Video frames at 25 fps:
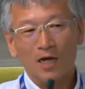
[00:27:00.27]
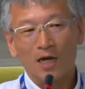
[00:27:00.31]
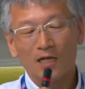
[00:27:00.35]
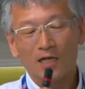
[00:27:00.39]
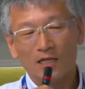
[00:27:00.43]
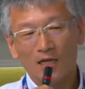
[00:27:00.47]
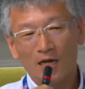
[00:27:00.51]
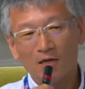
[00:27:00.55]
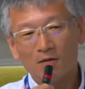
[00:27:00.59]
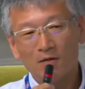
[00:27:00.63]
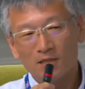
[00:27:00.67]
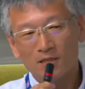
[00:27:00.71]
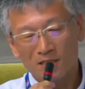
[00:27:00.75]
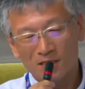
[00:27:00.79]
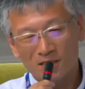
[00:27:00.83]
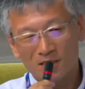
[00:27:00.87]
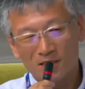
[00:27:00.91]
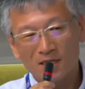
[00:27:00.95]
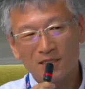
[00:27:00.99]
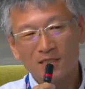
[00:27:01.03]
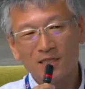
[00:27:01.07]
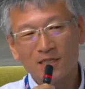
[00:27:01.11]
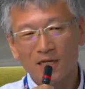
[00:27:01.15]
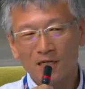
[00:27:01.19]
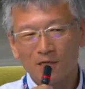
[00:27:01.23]
And
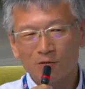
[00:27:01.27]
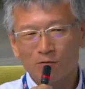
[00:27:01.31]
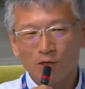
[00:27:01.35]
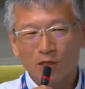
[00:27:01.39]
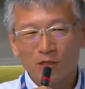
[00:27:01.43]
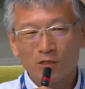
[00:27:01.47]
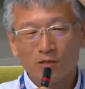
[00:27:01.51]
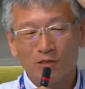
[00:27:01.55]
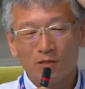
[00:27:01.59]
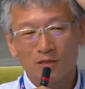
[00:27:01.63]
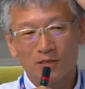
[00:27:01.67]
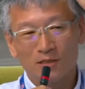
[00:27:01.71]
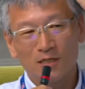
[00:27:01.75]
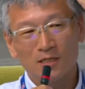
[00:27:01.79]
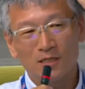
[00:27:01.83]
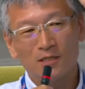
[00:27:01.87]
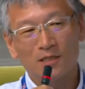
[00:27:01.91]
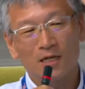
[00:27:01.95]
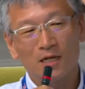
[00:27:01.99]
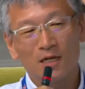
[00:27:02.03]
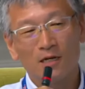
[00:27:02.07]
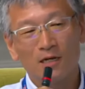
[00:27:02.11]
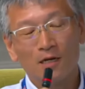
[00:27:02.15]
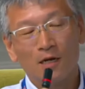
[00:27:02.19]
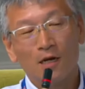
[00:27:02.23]
the second question is
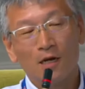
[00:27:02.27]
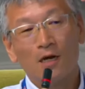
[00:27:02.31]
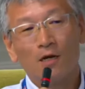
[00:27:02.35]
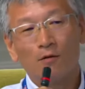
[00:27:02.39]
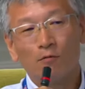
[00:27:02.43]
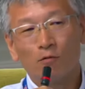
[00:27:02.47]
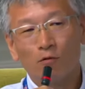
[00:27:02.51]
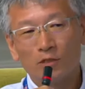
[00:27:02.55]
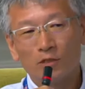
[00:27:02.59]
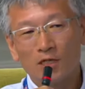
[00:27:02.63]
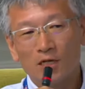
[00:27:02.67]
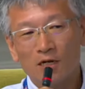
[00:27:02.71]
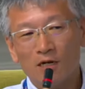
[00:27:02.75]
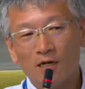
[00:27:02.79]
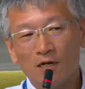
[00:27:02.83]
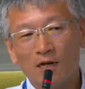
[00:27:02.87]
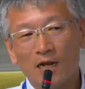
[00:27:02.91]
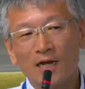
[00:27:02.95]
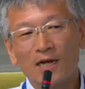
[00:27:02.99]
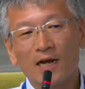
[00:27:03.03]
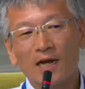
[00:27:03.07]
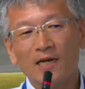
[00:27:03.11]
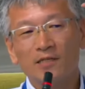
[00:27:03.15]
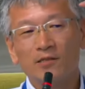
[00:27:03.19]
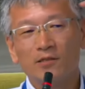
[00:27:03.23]
just for the
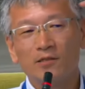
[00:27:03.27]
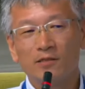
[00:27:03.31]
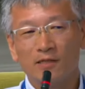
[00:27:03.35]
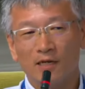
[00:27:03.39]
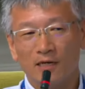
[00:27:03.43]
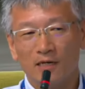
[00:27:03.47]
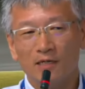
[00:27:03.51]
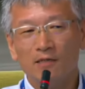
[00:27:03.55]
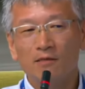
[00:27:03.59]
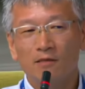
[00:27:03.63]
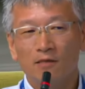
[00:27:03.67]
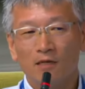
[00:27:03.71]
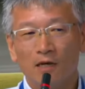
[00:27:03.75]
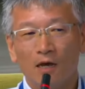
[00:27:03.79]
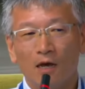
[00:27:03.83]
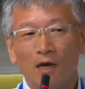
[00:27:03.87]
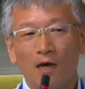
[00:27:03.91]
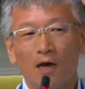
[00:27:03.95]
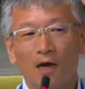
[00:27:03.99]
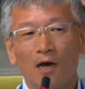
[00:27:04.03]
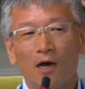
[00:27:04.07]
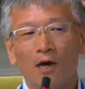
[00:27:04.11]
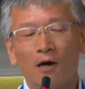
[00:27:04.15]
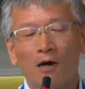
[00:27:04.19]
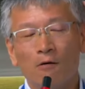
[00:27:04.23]
Rakhine State.
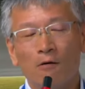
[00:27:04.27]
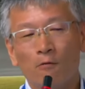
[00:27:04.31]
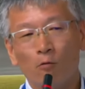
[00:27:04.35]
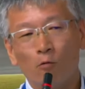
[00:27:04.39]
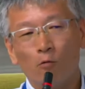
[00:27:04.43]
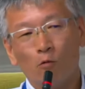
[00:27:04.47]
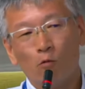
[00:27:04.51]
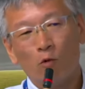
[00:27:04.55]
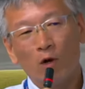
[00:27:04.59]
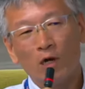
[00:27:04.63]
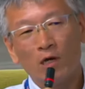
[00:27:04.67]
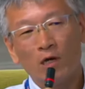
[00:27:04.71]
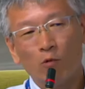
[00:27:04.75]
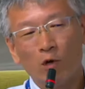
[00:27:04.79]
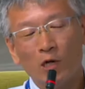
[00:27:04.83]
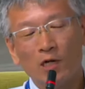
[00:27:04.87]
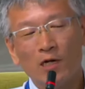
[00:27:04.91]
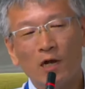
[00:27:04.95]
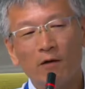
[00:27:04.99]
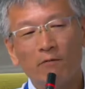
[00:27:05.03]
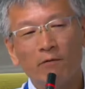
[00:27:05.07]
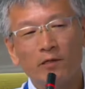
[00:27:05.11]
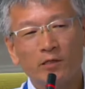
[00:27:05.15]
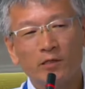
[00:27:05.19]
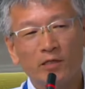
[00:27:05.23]

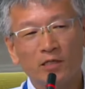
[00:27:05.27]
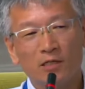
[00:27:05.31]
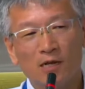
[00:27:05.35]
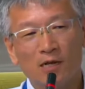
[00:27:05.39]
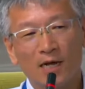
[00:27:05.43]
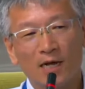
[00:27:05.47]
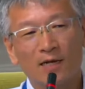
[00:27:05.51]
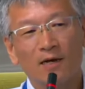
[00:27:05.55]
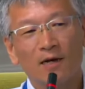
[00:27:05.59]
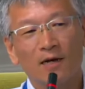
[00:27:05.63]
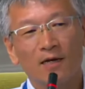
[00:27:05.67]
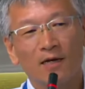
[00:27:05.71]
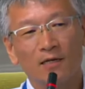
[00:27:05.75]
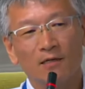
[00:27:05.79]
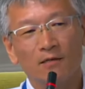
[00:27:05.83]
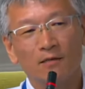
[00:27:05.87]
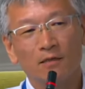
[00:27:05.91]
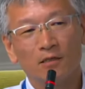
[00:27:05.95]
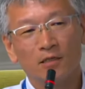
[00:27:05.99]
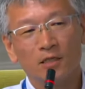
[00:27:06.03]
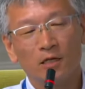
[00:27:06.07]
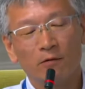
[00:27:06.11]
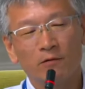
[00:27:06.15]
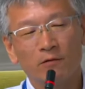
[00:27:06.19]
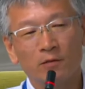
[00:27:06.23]
While I was in
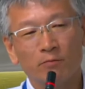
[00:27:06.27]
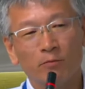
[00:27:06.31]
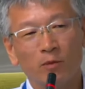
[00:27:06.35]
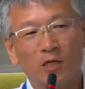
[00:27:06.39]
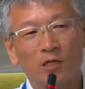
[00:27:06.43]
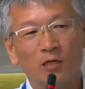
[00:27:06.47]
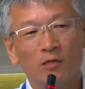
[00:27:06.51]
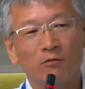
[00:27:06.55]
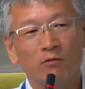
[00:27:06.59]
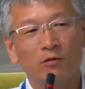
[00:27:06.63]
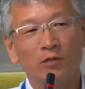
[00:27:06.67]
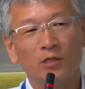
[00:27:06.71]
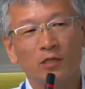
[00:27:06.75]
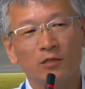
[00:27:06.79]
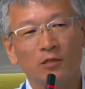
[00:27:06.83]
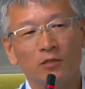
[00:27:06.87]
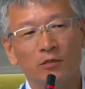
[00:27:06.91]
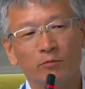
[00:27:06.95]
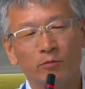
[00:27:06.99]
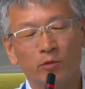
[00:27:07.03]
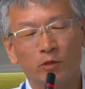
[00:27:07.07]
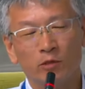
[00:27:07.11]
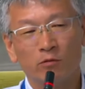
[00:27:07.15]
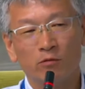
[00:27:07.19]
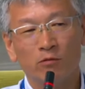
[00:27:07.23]
Rakhine, there was many
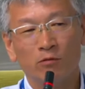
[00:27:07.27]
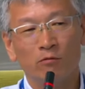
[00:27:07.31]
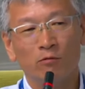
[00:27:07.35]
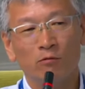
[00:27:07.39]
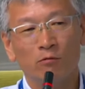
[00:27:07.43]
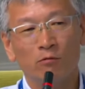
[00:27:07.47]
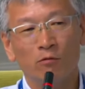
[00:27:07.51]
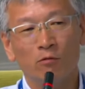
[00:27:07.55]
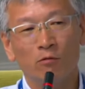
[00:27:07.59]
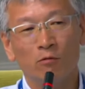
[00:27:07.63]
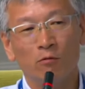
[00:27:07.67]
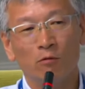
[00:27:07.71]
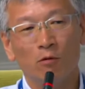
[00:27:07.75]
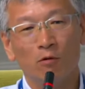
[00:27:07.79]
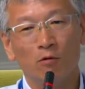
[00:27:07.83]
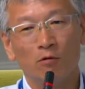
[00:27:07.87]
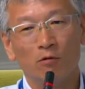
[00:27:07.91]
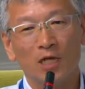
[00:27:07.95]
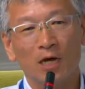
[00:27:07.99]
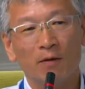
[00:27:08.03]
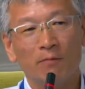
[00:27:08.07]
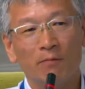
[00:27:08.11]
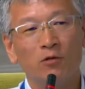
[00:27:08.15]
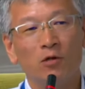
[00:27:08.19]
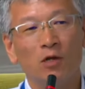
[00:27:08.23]
criticism
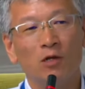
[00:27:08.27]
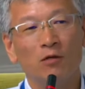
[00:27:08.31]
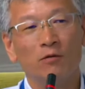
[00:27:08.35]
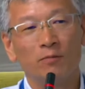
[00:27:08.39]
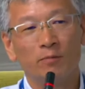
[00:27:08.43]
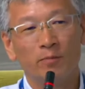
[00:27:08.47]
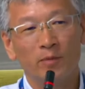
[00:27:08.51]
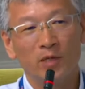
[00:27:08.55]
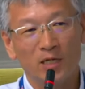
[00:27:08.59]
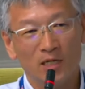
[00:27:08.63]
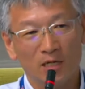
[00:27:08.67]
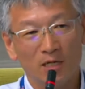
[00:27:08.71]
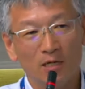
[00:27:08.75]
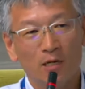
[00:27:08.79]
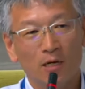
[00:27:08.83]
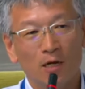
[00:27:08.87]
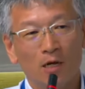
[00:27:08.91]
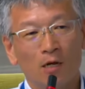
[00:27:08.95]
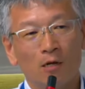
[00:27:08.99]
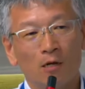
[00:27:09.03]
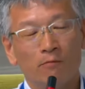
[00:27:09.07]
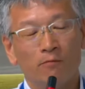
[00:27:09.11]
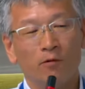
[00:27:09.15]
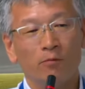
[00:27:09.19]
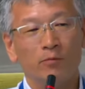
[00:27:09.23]
to WFP
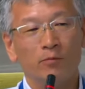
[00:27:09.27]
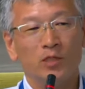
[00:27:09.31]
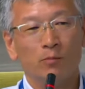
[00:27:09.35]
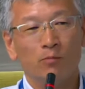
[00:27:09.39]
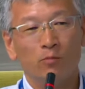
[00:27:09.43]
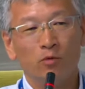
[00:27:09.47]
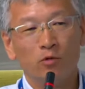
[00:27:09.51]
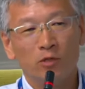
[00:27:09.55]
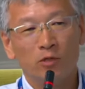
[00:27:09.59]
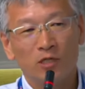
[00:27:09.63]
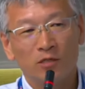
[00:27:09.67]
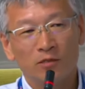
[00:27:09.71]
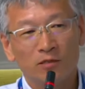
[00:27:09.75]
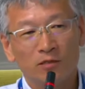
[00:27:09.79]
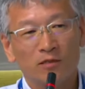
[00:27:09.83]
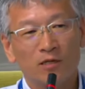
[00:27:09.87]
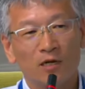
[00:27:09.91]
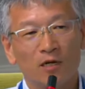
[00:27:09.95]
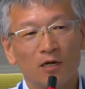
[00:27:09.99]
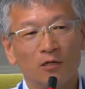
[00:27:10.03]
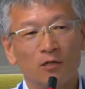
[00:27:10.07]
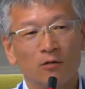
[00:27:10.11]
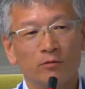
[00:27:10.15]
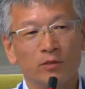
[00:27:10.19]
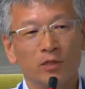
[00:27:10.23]
from the Buddhist
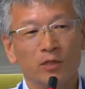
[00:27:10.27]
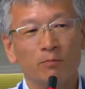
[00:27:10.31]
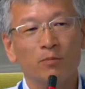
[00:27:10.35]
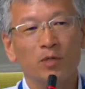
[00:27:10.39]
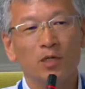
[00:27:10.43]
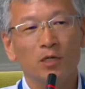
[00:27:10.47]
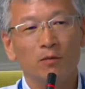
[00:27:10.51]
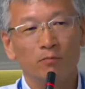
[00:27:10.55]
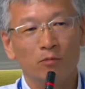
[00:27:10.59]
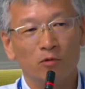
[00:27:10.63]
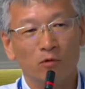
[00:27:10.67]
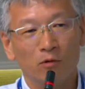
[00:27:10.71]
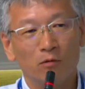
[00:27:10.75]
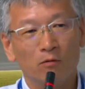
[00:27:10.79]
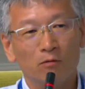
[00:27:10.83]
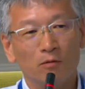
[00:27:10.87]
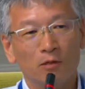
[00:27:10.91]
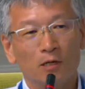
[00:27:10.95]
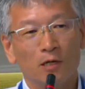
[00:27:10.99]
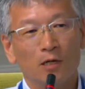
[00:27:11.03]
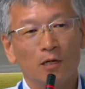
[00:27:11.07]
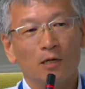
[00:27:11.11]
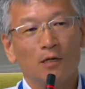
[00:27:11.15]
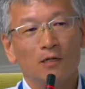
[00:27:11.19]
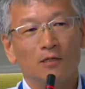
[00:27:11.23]
side of the
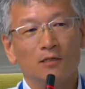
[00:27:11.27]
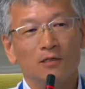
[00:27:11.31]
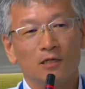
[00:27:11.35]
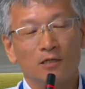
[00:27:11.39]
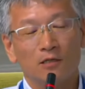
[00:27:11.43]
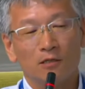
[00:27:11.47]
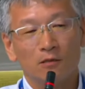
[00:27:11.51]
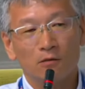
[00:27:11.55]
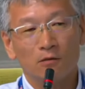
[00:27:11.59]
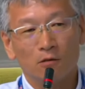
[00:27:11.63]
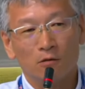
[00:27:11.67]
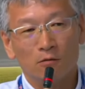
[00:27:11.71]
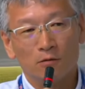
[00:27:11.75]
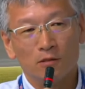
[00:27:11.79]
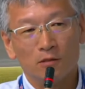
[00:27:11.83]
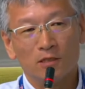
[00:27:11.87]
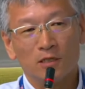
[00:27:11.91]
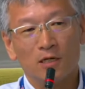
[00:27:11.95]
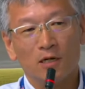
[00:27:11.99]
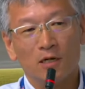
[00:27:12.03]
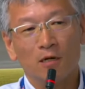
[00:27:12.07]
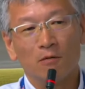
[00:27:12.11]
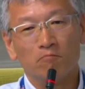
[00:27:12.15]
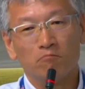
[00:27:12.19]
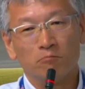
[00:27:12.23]
people that, you know,
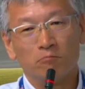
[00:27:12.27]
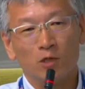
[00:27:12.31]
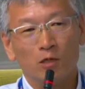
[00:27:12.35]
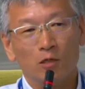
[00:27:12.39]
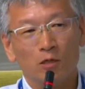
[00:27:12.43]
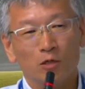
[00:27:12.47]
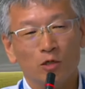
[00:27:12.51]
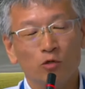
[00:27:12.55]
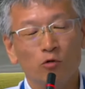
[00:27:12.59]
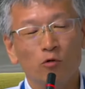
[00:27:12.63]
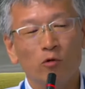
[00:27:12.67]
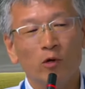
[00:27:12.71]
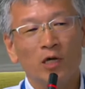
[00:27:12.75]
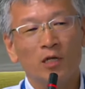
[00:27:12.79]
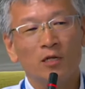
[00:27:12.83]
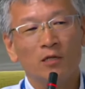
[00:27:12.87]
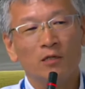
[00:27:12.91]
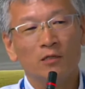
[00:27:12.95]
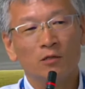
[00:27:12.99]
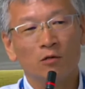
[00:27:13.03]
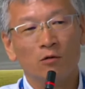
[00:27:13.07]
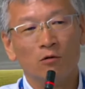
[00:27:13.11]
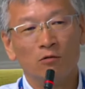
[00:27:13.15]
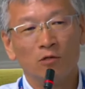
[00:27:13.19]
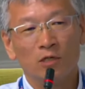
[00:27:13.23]
the UN
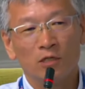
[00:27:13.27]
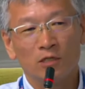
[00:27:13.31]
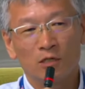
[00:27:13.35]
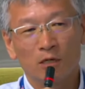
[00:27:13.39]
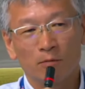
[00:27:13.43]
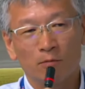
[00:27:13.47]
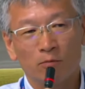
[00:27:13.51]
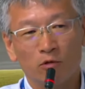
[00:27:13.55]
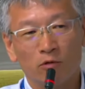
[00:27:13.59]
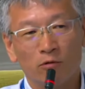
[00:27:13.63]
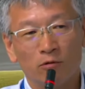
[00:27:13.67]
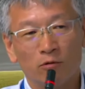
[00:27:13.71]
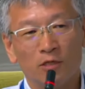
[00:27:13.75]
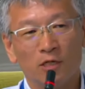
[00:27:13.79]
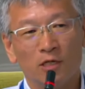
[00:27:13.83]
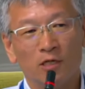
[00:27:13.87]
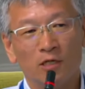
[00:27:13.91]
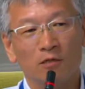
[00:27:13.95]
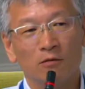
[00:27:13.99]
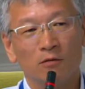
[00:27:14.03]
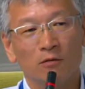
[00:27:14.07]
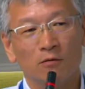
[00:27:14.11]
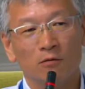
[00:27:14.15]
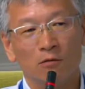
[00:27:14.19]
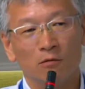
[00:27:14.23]
is only
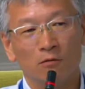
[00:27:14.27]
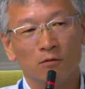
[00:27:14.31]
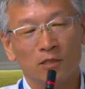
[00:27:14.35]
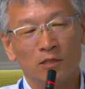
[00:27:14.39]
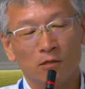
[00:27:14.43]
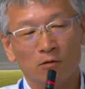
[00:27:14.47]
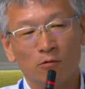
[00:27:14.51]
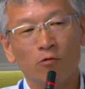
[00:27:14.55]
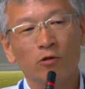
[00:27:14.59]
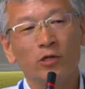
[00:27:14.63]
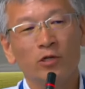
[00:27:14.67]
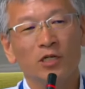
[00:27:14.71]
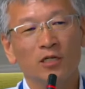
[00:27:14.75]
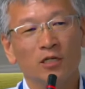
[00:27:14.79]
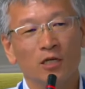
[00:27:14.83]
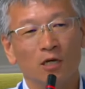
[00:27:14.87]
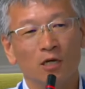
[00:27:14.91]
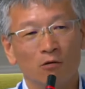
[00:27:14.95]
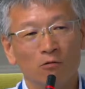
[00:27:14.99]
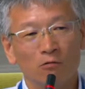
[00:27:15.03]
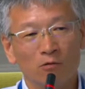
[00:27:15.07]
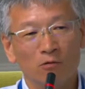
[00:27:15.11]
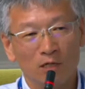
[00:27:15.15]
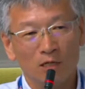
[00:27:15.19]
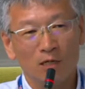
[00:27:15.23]
supporting, you know, the Rohingya
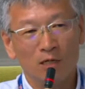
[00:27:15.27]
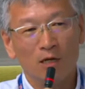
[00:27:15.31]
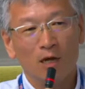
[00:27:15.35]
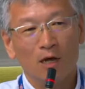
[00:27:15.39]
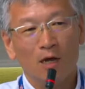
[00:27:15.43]
only.